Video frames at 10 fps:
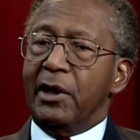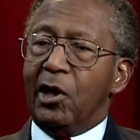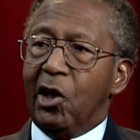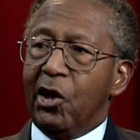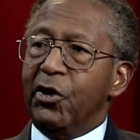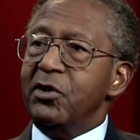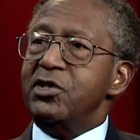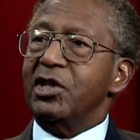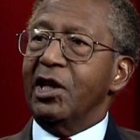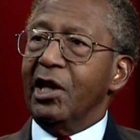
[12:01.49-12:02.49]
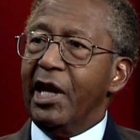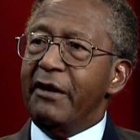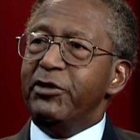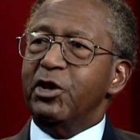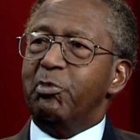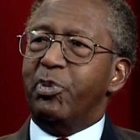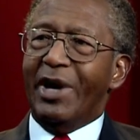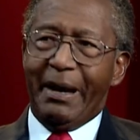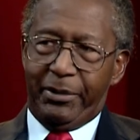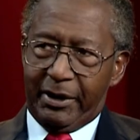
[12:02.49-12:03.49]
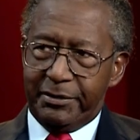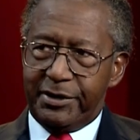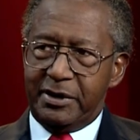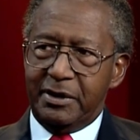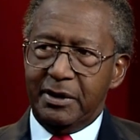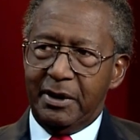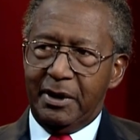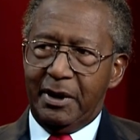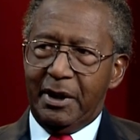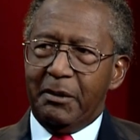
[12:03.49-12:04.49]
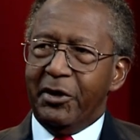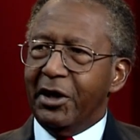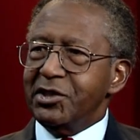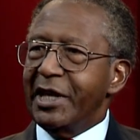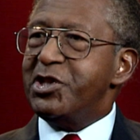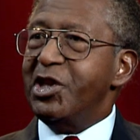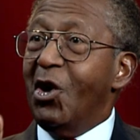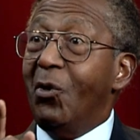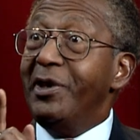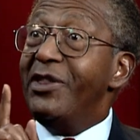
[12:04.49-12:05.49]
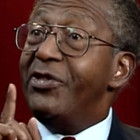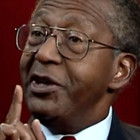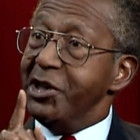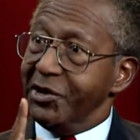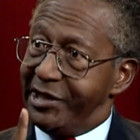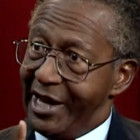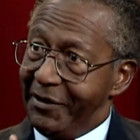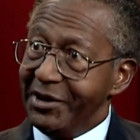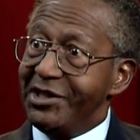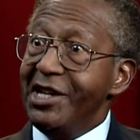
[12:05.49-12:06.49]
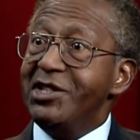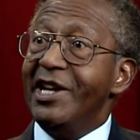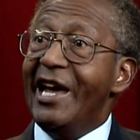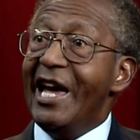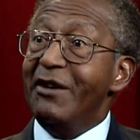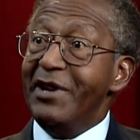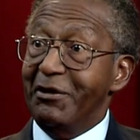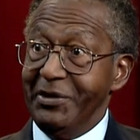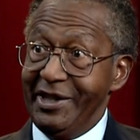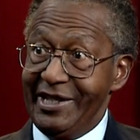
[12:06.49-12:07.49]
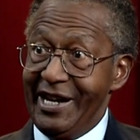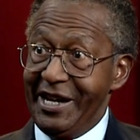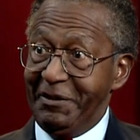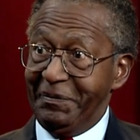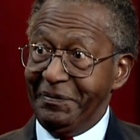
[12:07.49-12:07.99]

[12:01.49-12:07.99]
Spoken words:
learn to love your problems, because the only thing you're guaranteed to have every day.